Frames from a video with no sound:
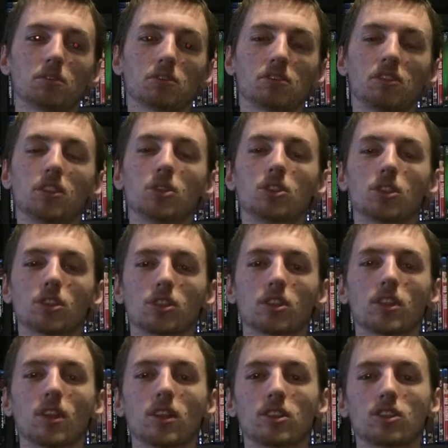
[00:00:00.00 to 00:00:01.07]
future
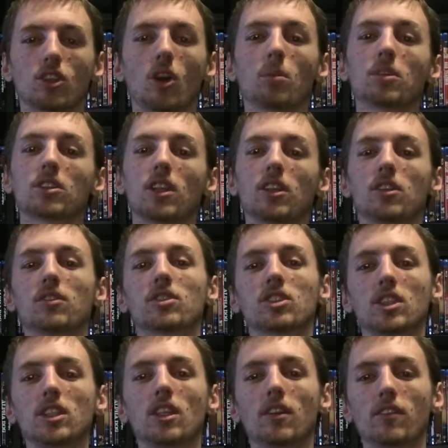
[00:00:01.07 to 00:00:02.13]
installments that you've
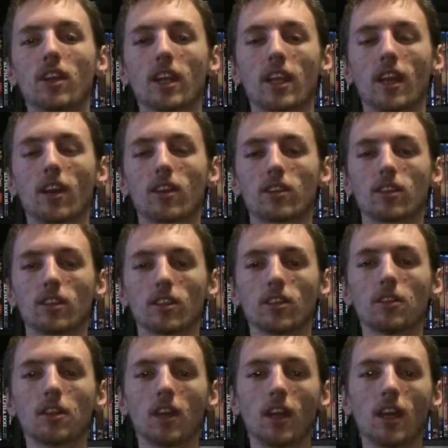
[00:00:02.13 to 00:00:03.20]
seen of the character,
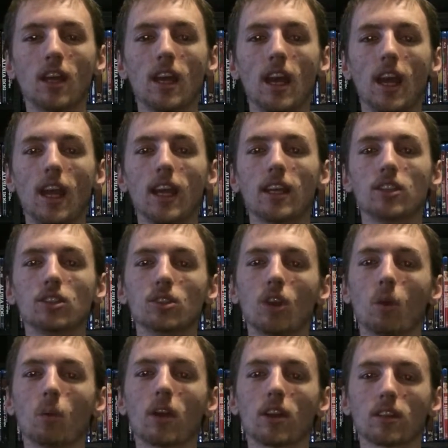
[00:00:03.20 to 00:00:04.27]
and you
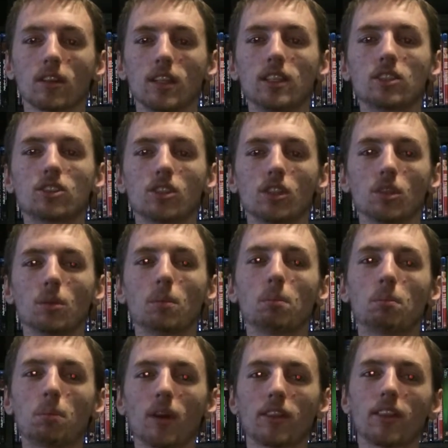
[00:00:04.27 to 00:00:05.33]
know where it leads to.
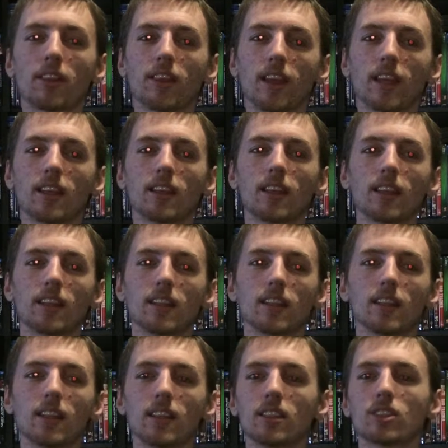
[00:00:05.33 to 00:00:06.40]
But the thing
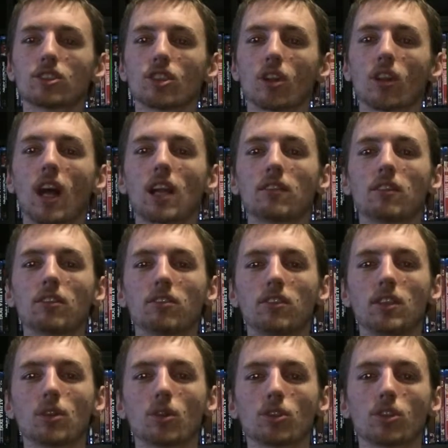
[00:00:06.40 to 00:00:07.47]
is, a lot of it
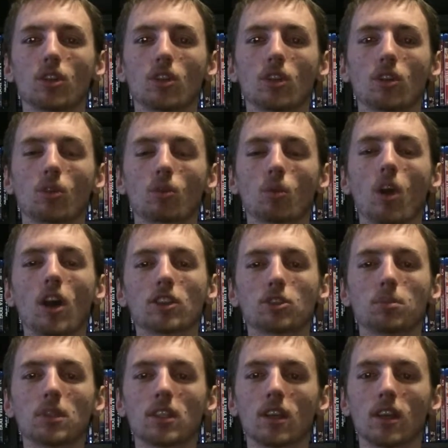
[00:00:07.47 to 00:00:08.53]
feels a little
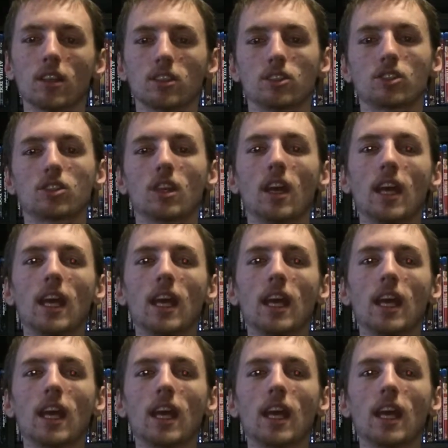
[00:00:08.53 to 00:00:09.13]
rushed because